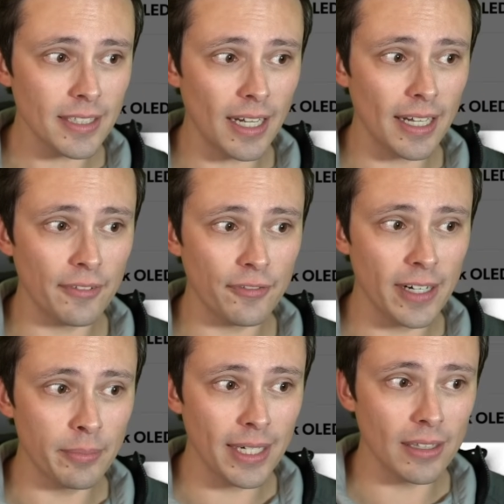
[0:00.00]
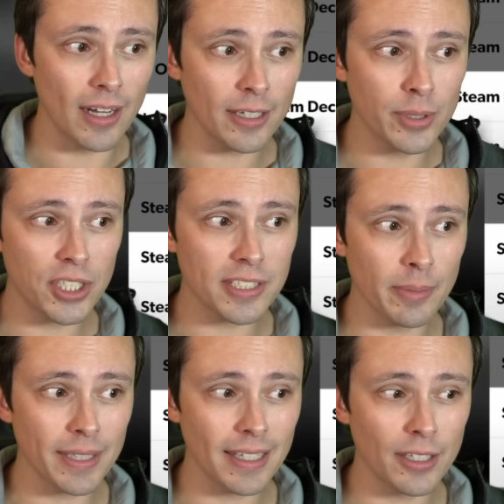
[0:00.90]
uh, frame rate lock, which is
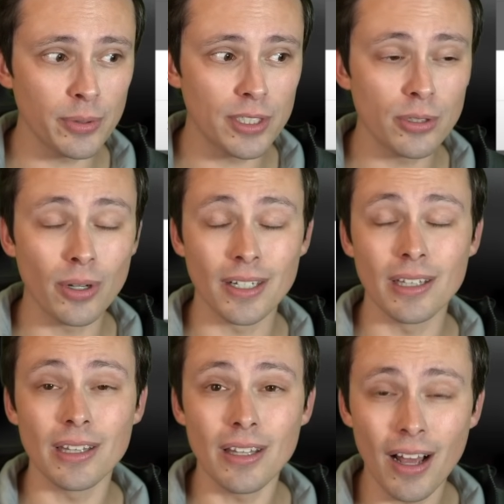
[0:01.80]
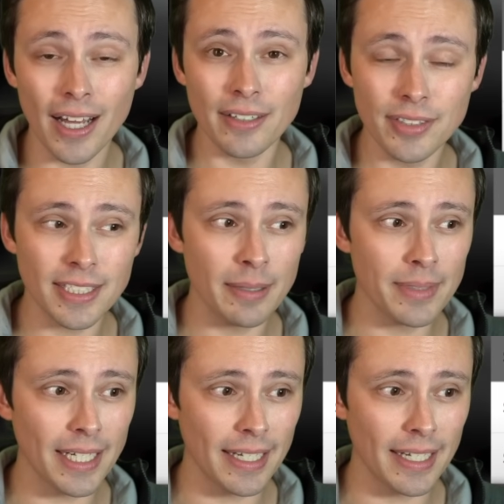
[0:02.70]
something that you would do on a lot of Steam Deck